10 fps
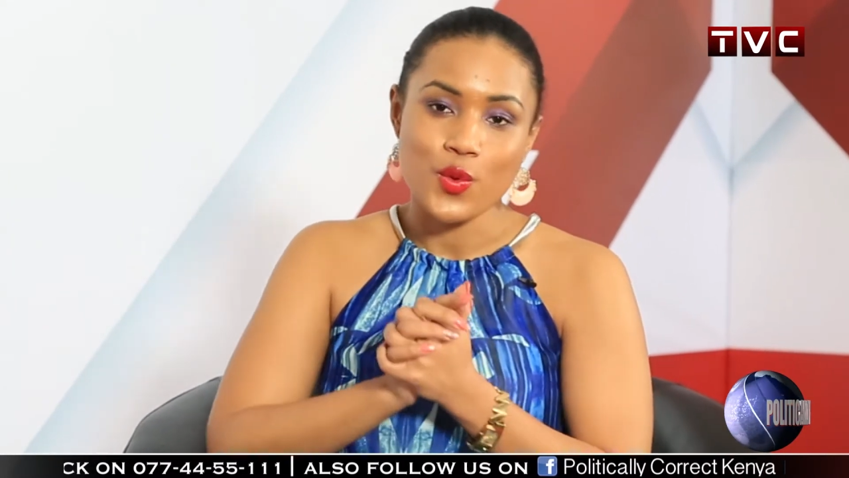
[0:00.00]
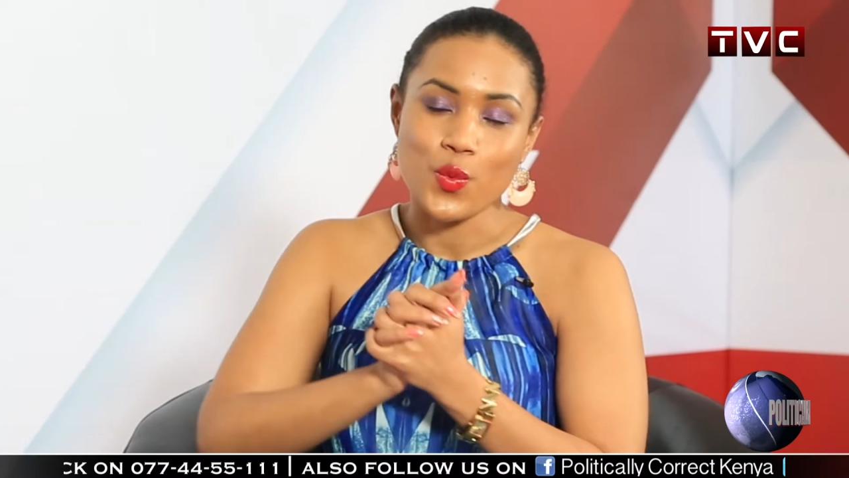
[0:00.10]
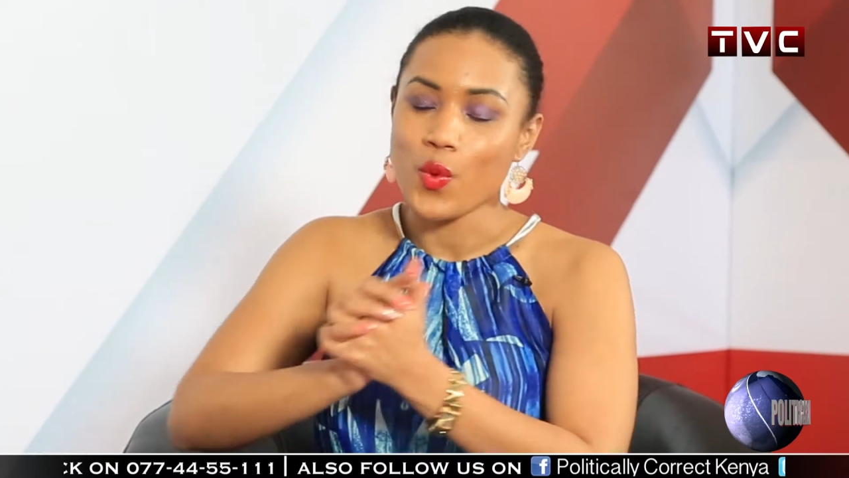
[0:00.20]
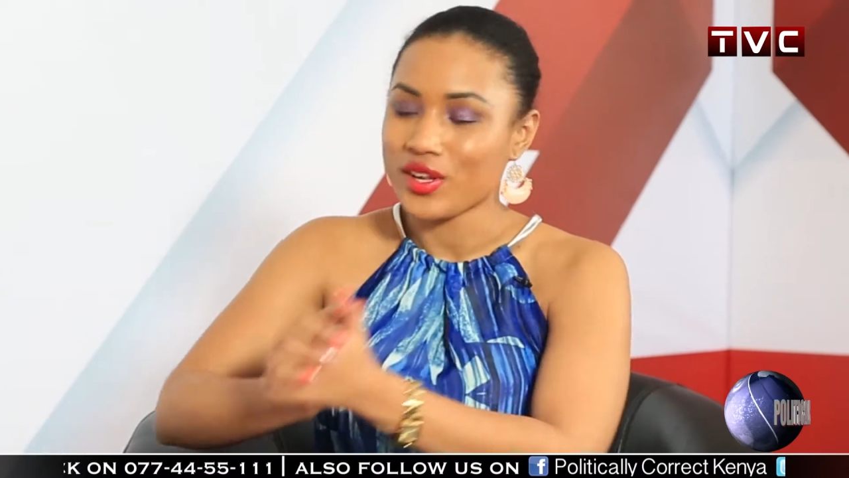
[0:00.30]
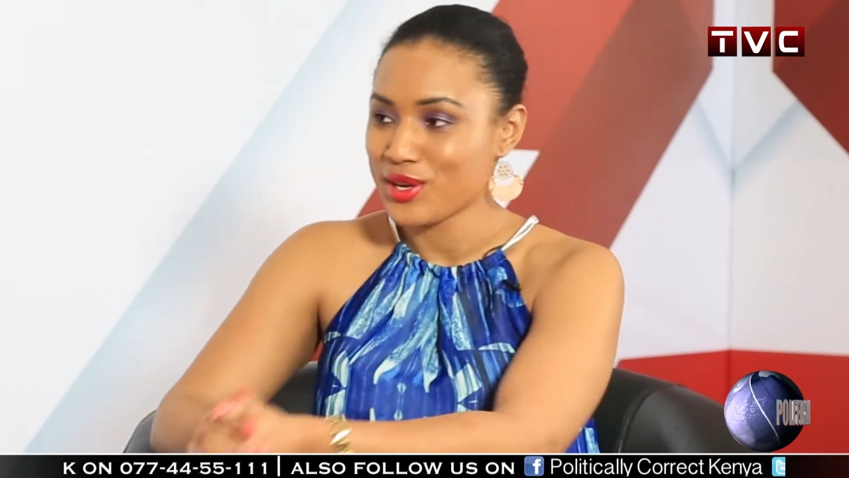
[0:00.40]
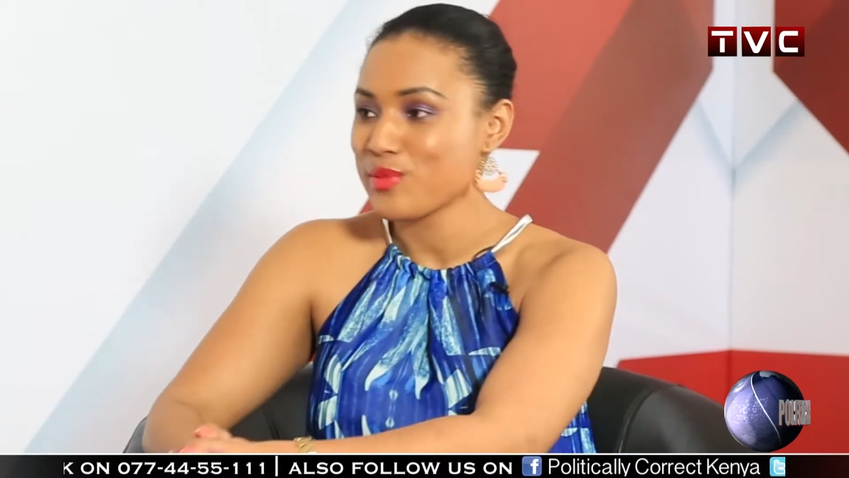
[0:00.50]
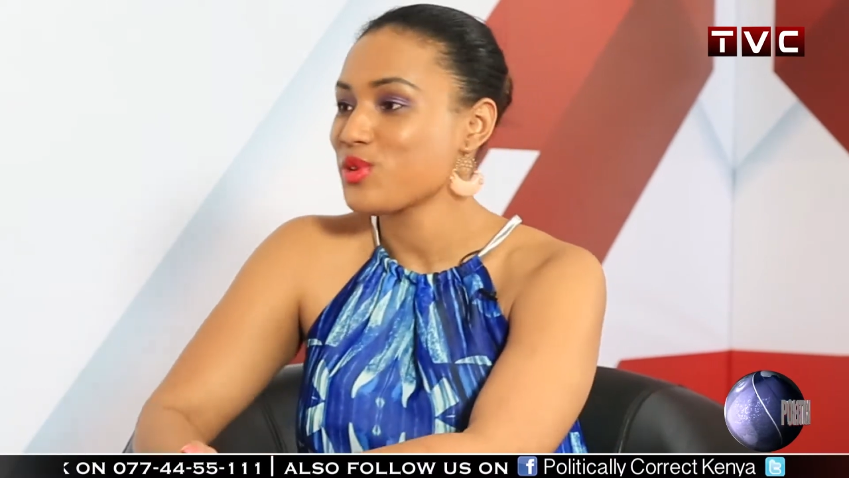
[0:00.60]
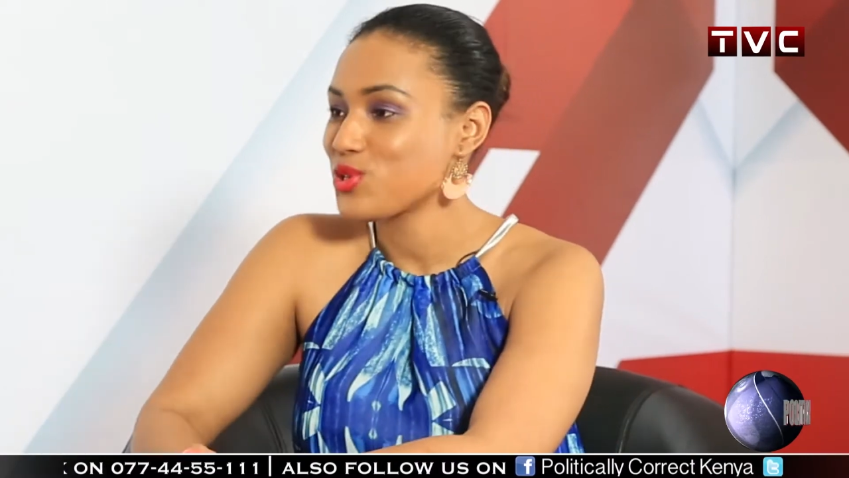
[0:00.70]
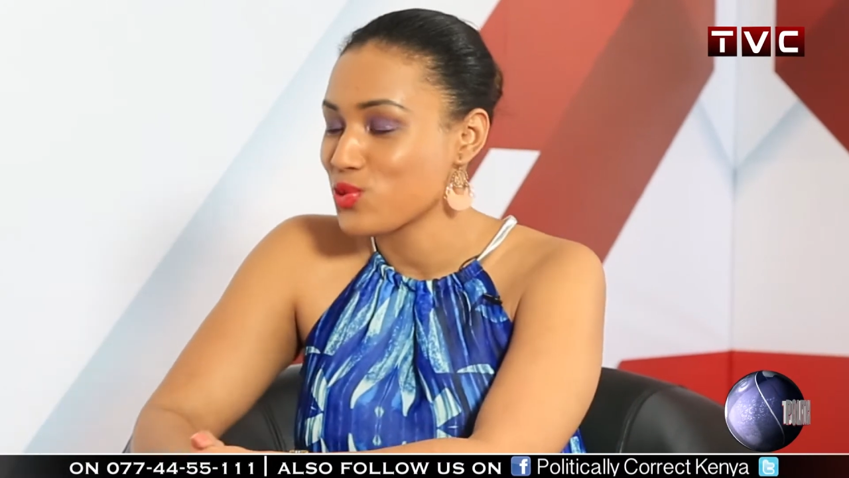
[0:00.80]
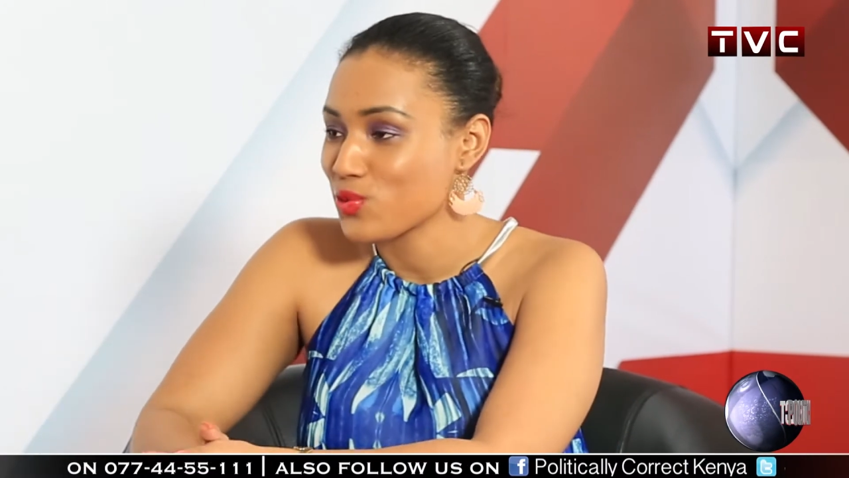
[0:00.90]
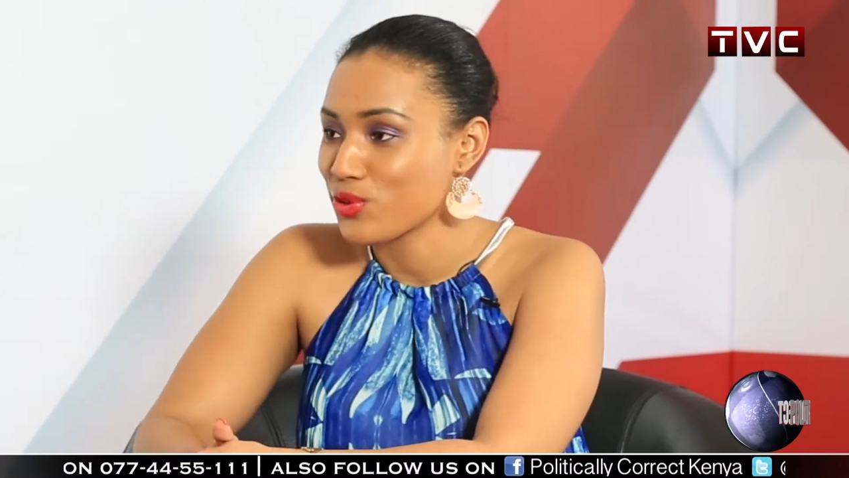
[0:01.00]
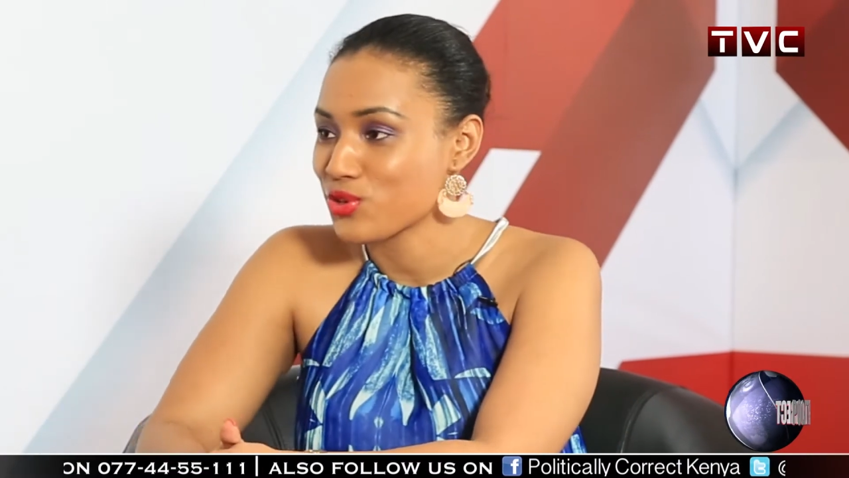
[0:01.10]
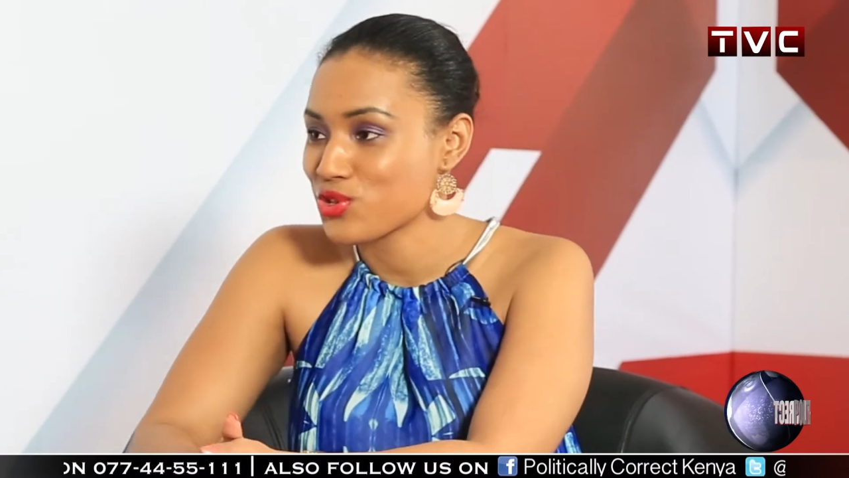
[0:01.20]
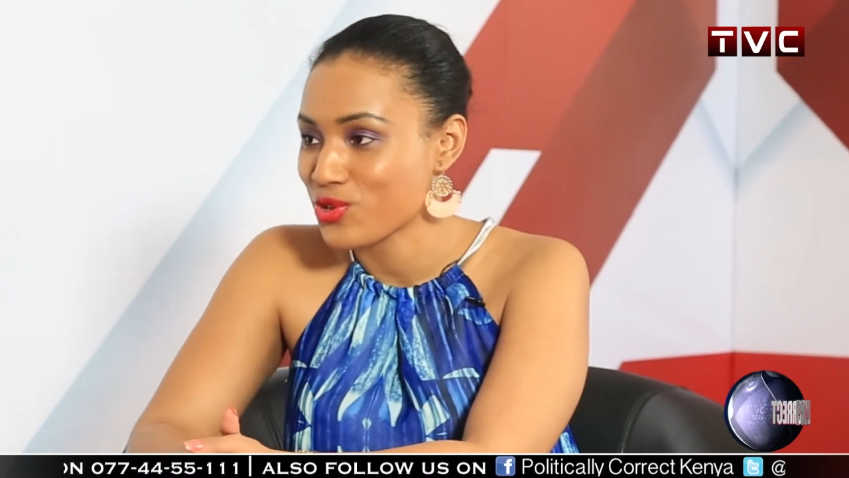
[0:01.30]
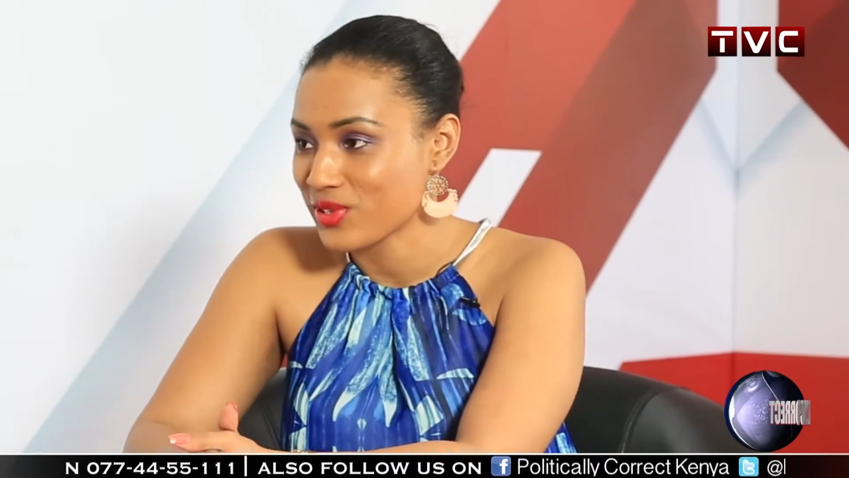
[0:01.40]
Welcome to the
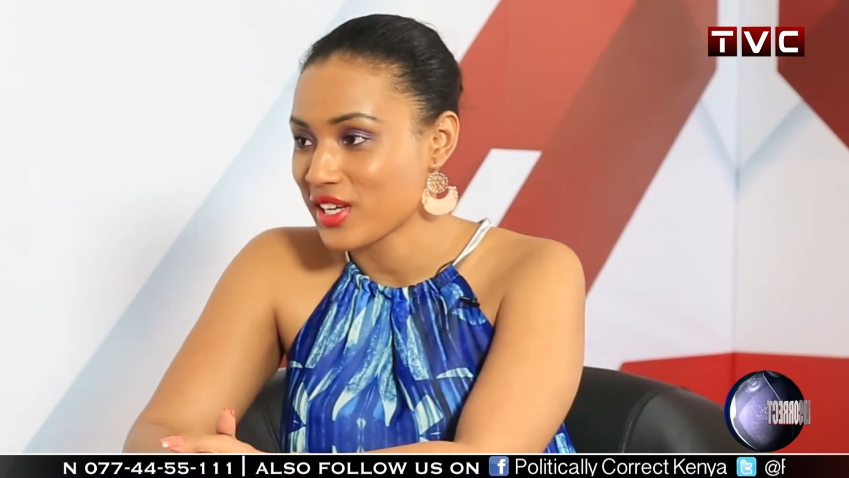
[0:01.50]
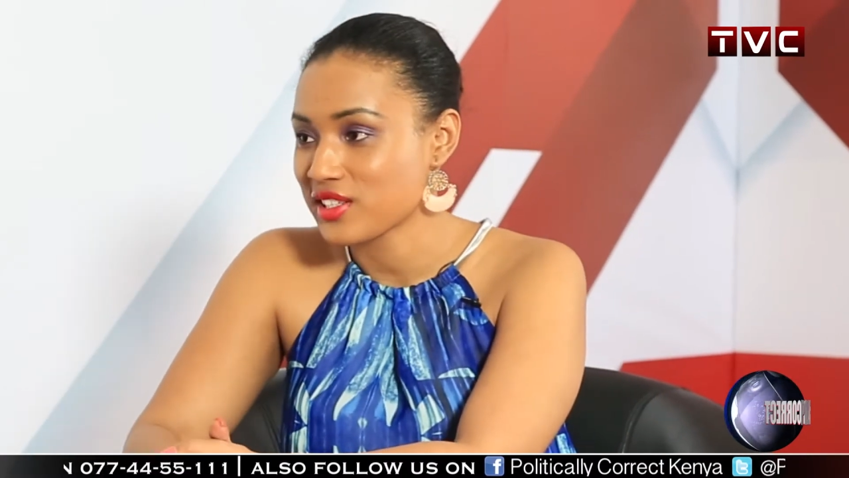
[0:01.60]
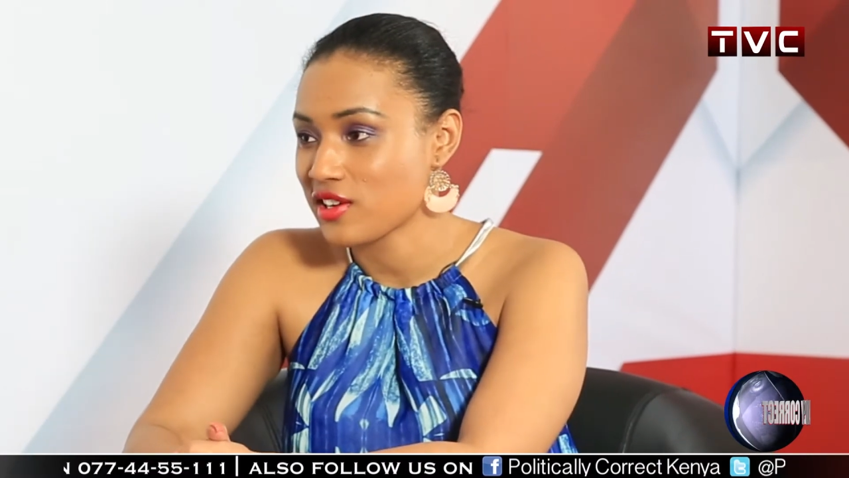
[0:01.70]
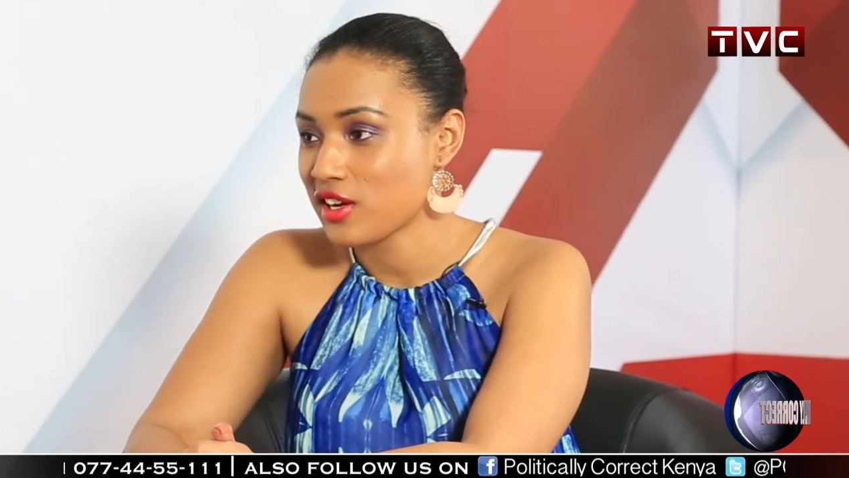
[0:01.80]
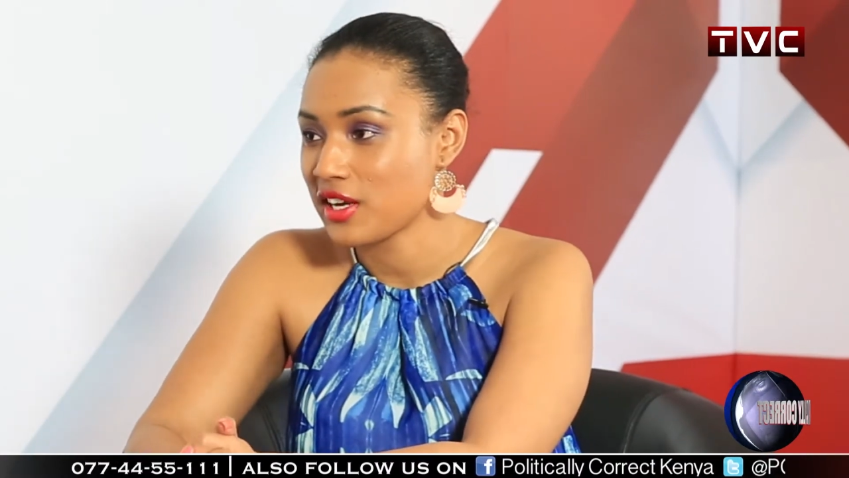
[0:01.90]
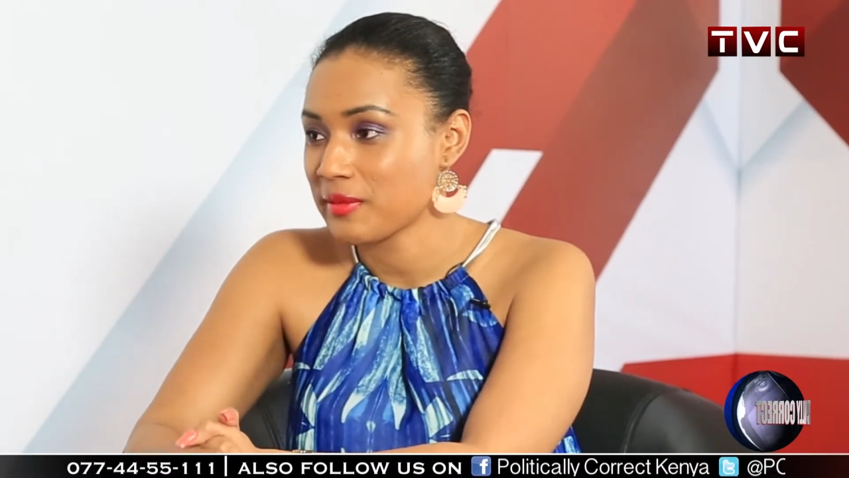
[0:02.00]
show, Dr.